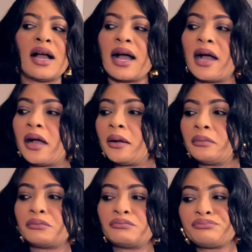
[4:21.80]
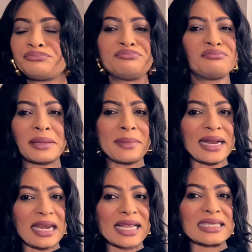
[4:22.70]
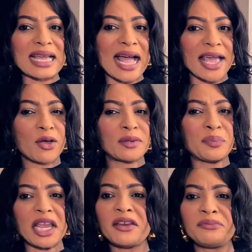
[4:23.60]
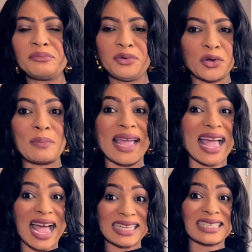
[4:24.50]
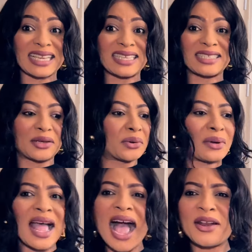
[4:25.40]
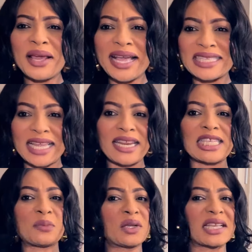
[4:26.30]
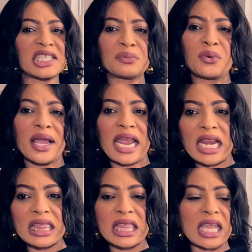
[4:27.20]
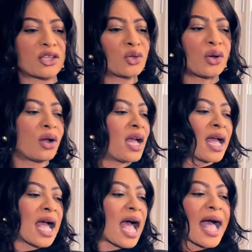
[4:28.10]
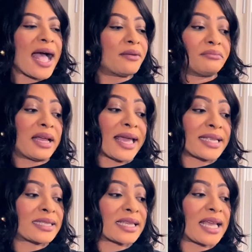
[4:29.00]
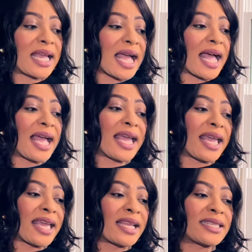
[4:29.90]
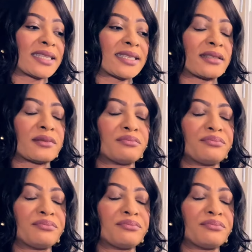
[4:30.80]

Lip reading: the money that I got paid, by AdSense? I don't get any sponsorship or anything. So it's